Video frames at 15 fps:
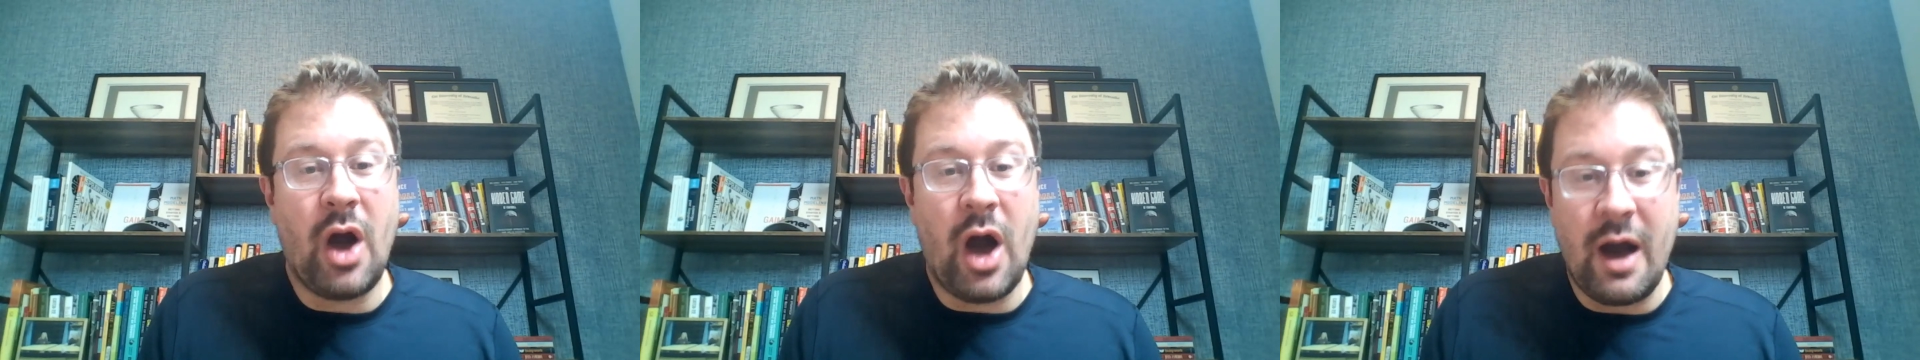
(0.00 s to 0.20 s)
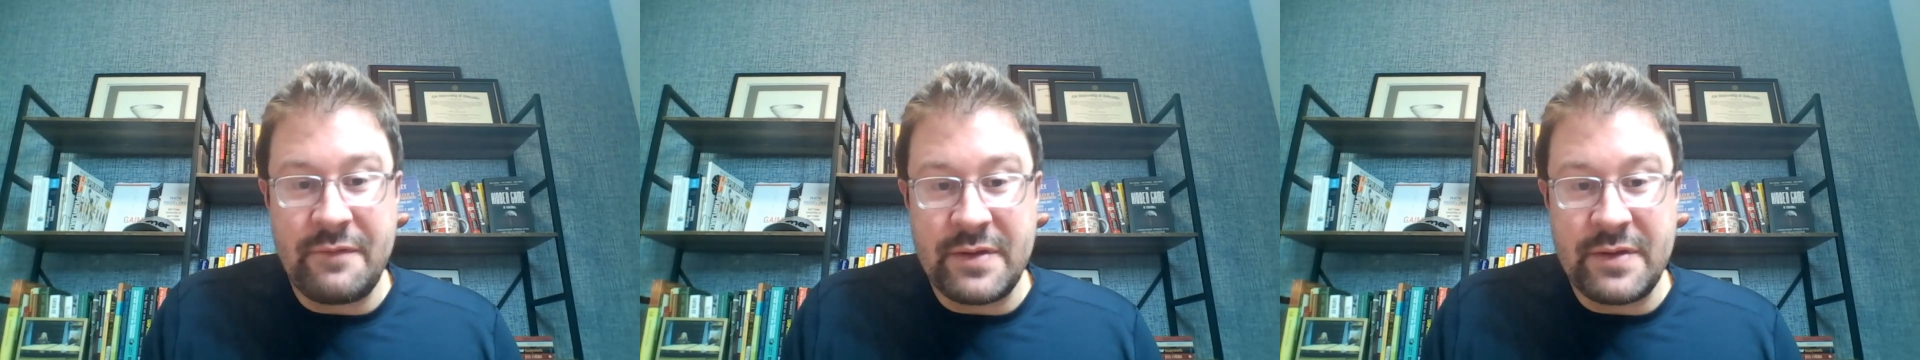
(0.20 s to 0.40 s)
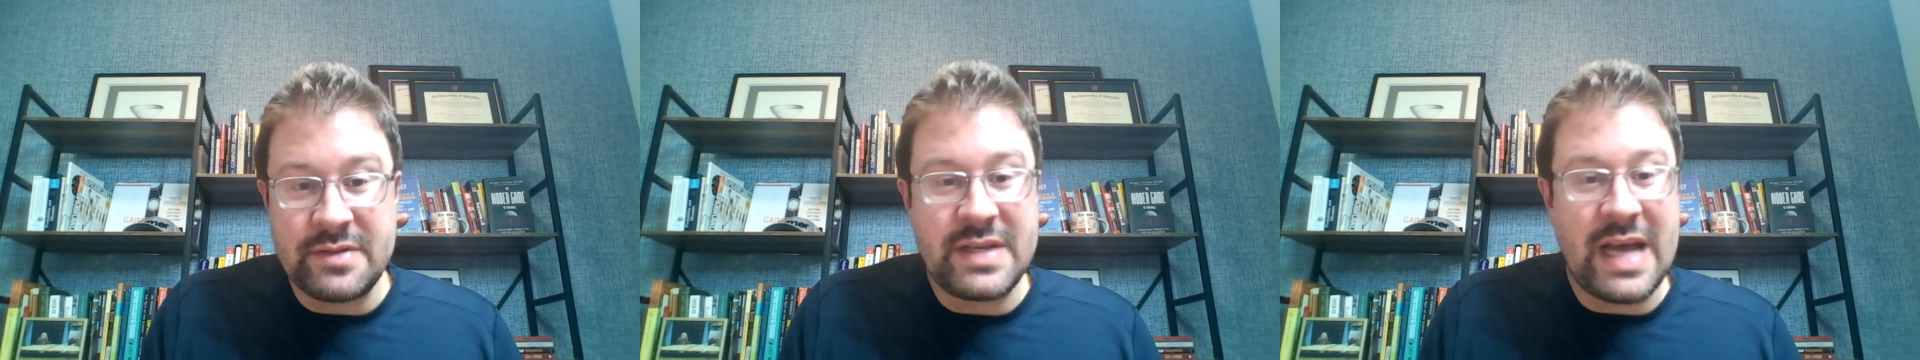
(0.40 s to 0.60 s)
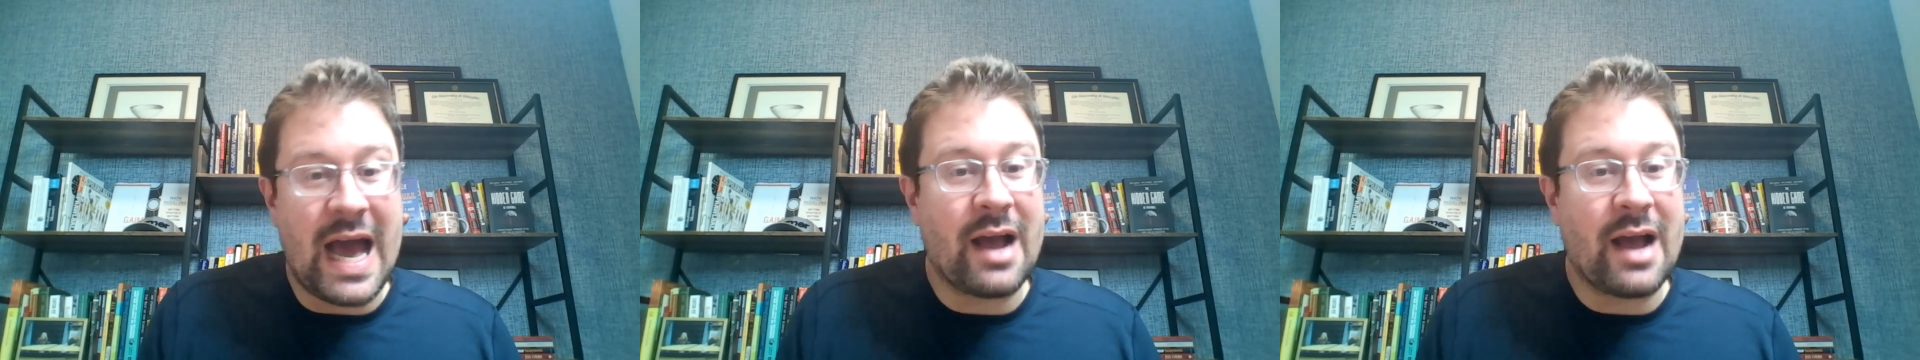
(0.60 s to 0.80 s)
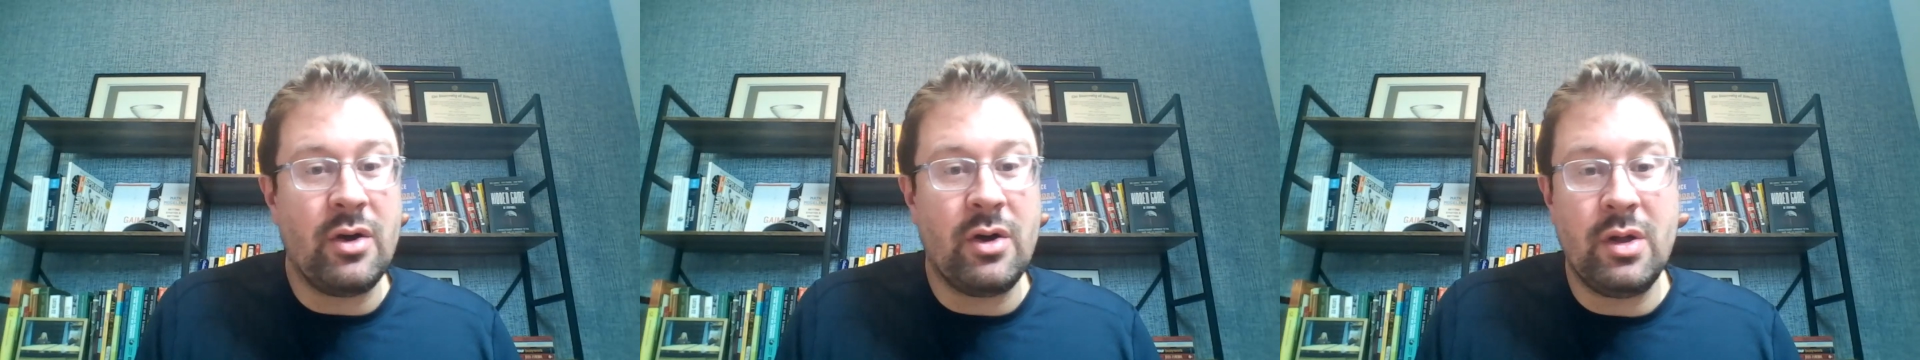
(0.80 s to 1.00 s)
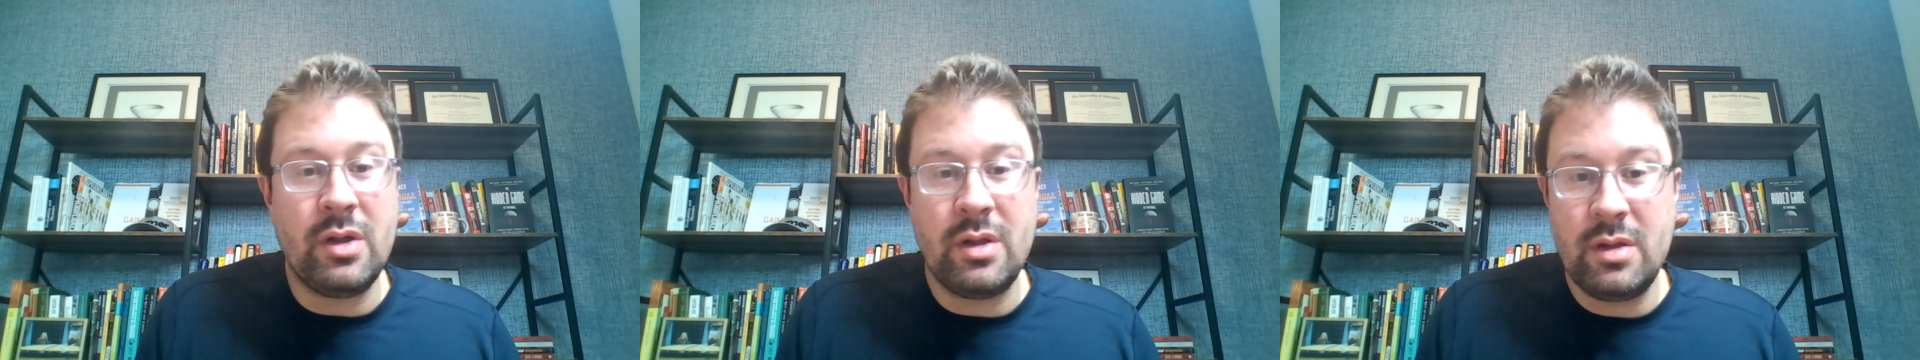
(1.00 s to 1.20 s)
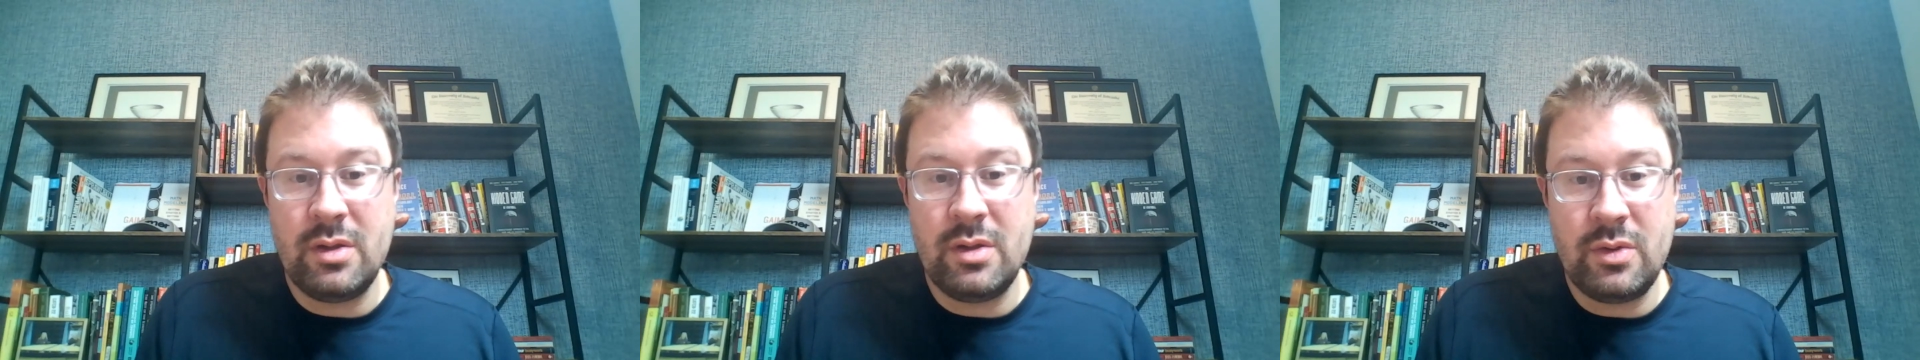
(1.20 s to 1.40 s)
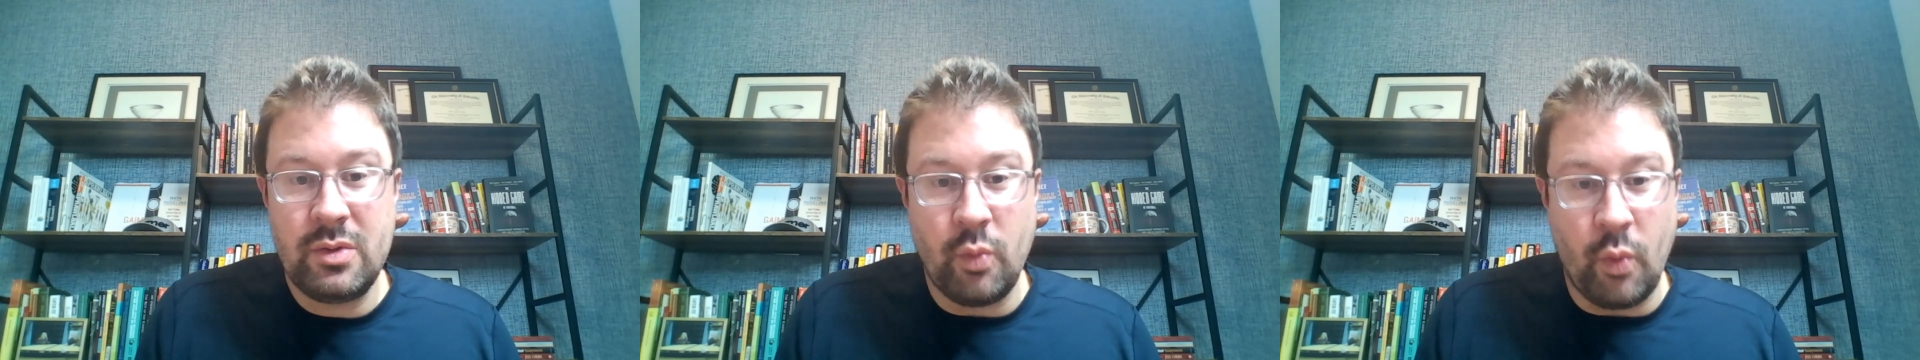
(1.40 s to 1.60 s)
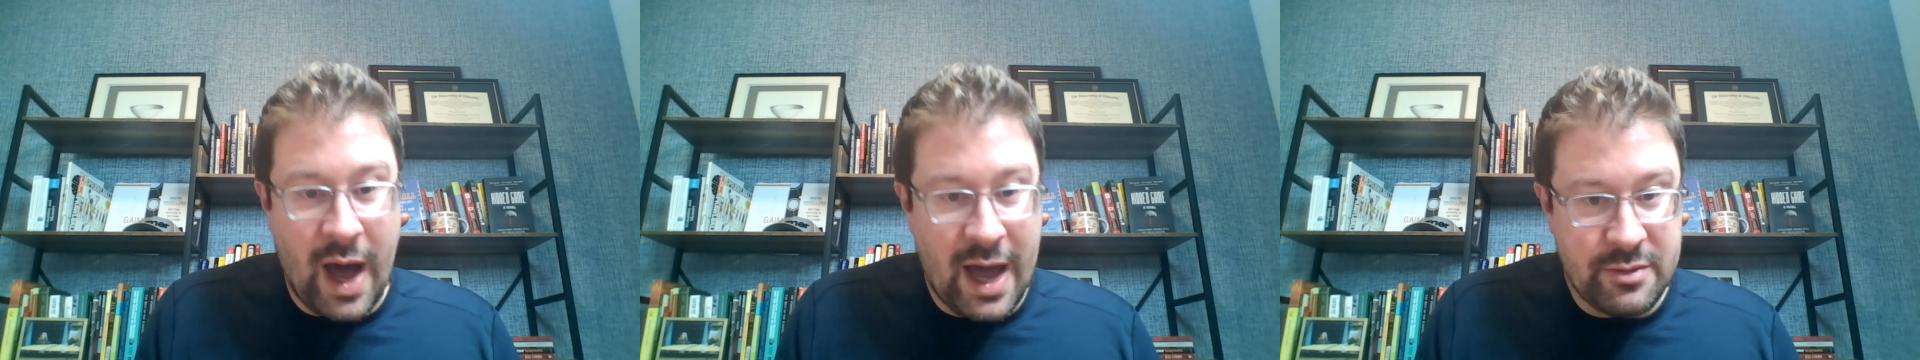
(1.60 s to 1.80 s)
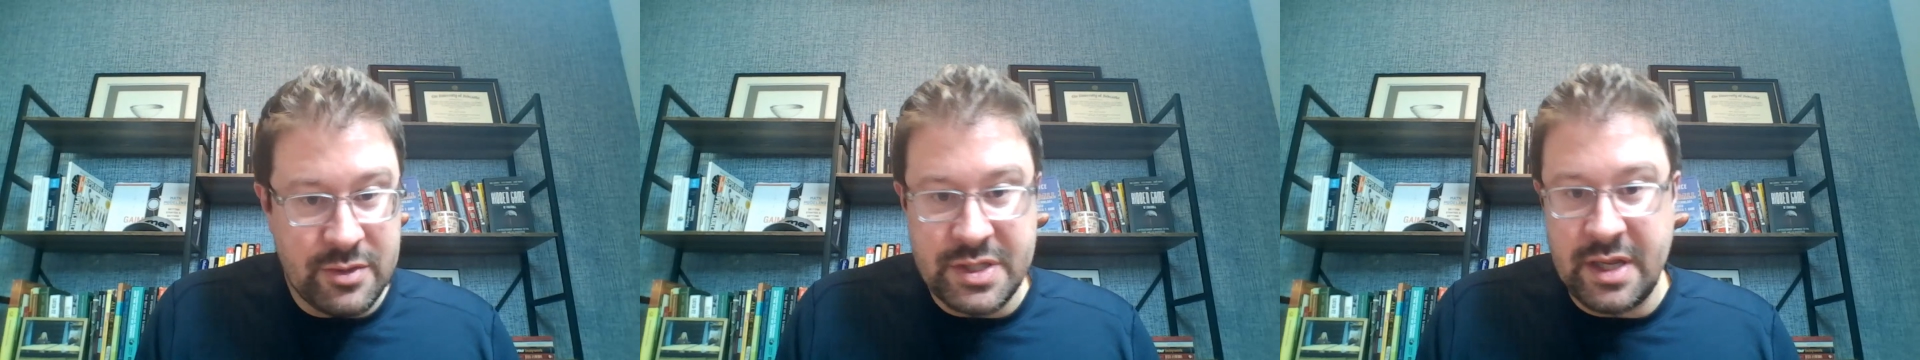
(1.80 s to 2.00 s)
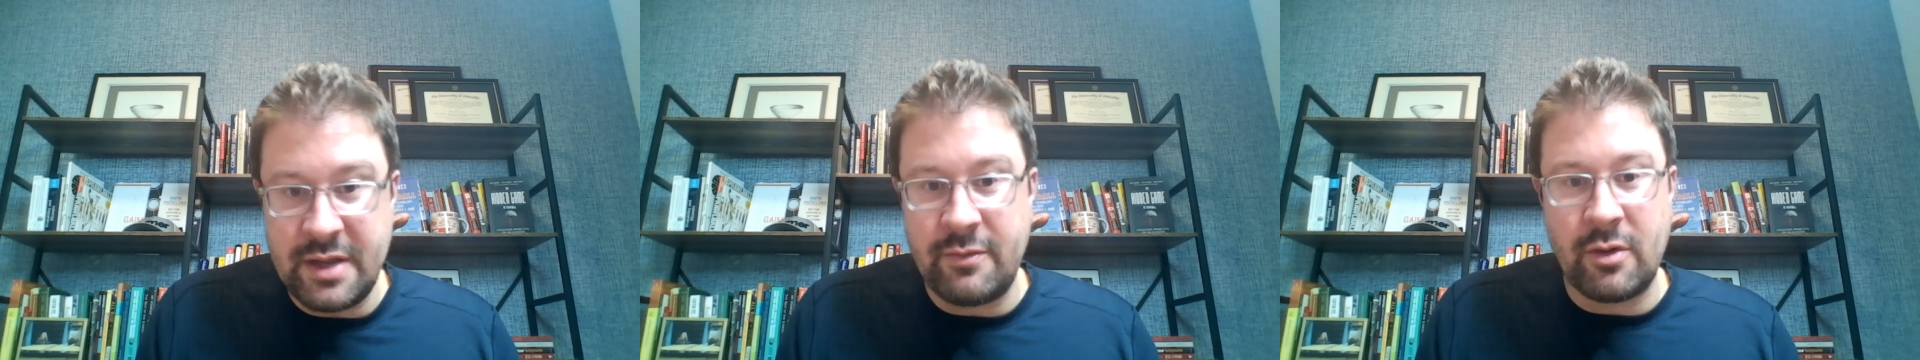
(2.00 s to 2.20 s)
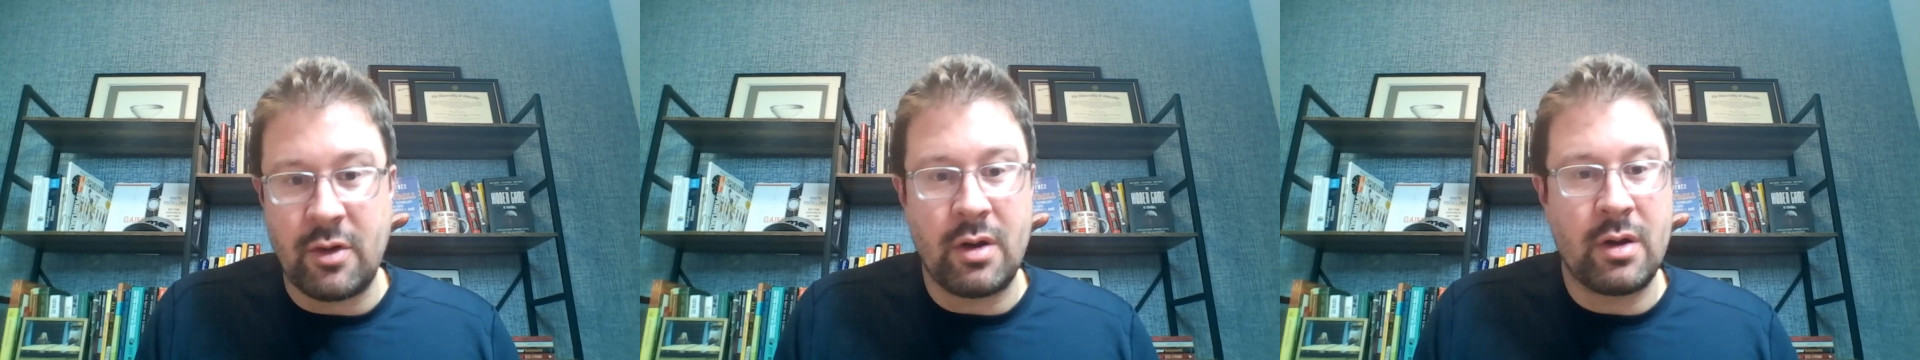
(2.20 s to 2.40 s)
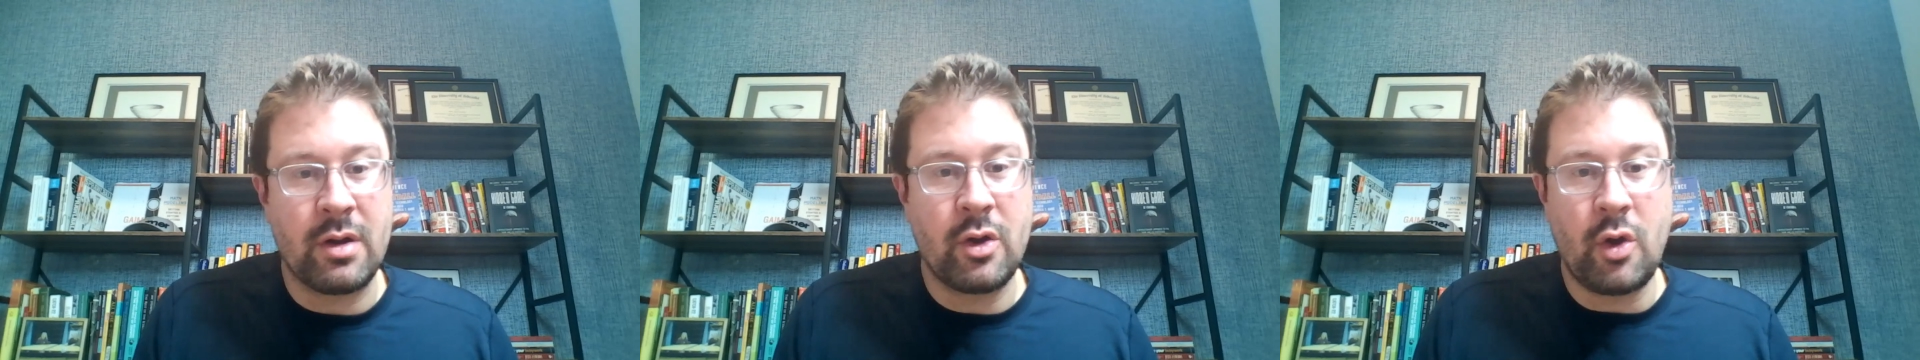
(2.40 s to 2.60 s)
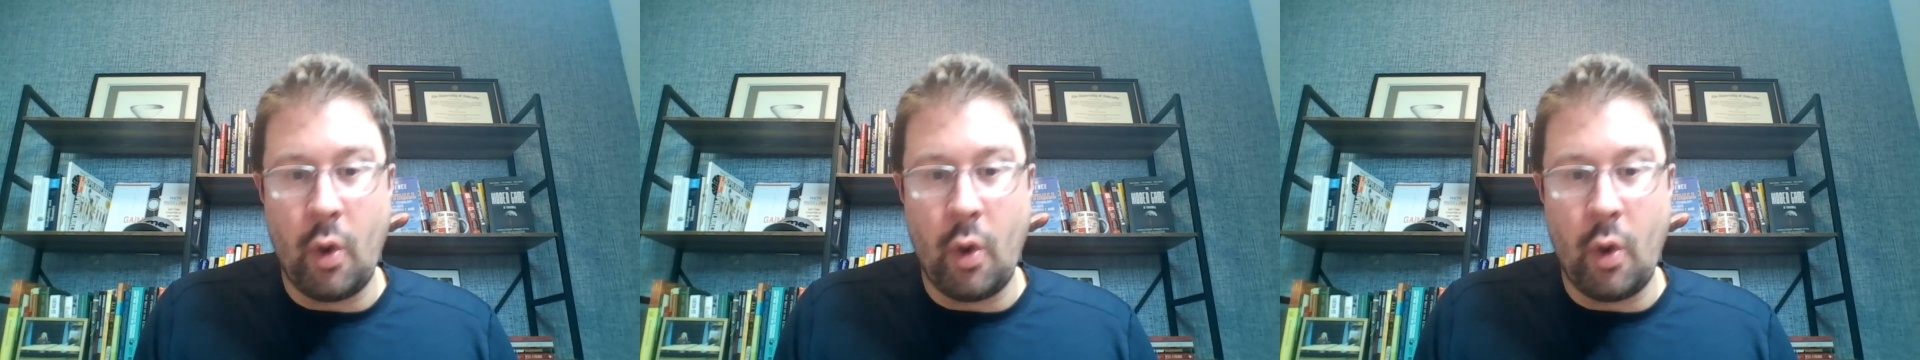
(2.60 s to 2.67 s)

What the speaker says: offensive tackle, wide receiver,